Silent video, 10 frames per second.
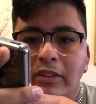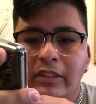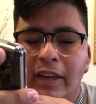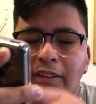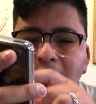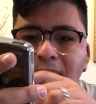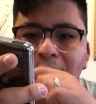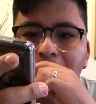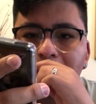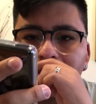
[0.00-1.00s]
test
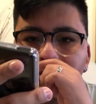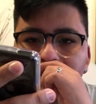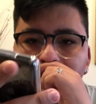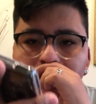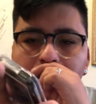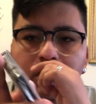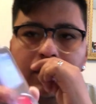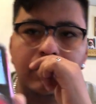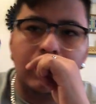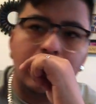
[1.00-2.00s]
videos so we
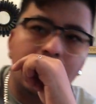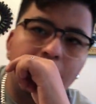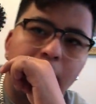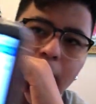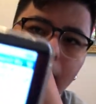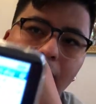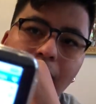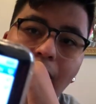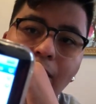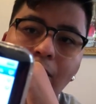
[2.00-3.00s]
have a couple
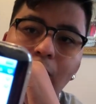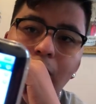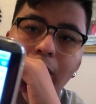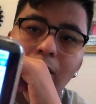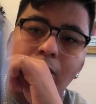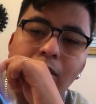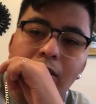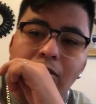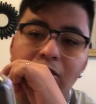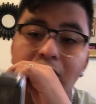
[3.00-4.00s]
test videos
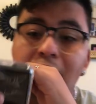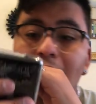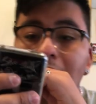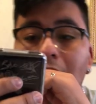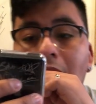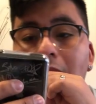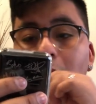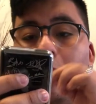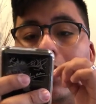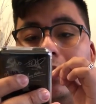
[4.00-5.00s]
here just to test out how the
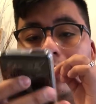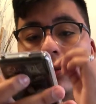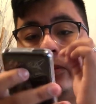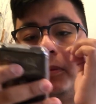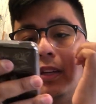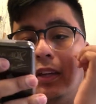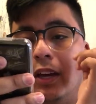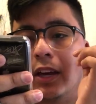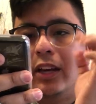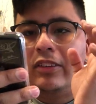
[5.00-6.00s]
quality would be
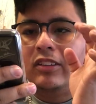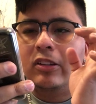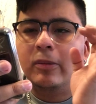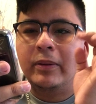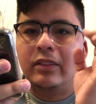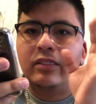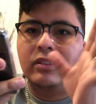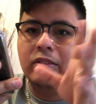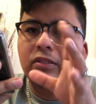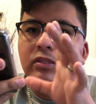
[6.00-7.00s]
it's a little bit
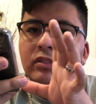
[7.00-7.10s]
di